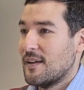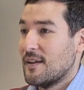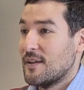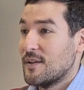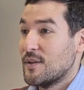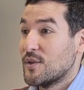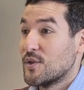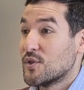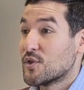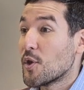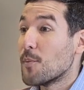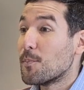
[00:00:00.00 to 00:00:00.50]

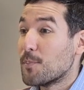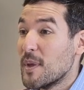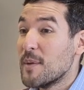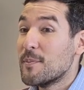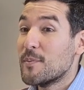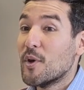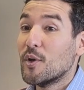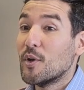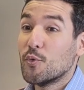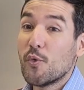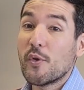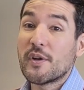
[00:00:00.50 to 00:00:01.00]
So
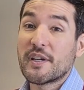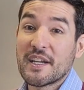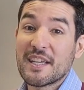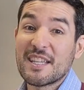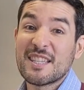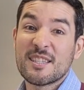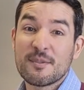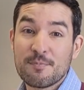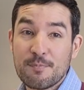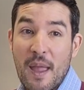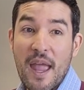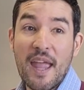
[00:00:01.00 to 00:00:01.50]
people were
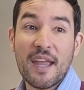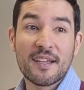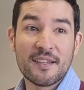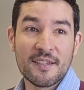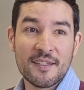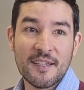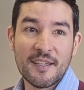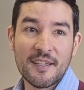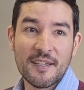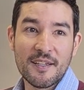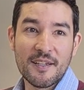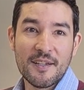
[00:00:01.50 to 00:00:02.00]

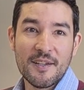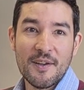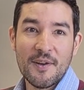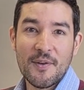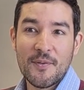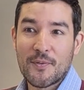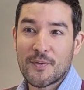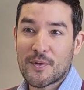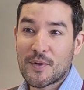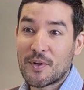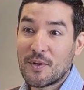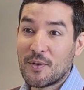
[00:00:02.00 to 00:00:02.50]
expecting
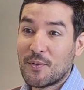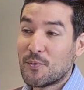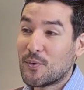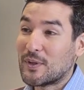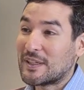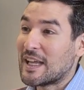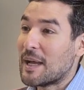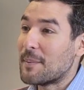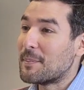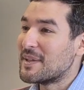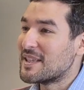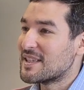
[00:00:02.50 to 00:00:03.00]
for
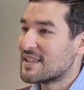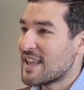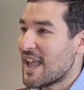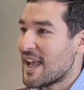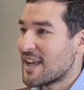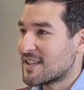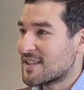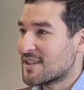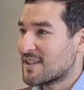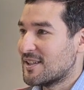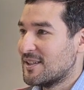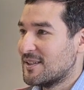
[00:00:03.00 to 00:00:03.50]
what happens
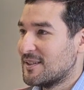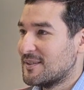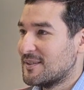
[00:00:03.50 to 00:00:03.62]
next.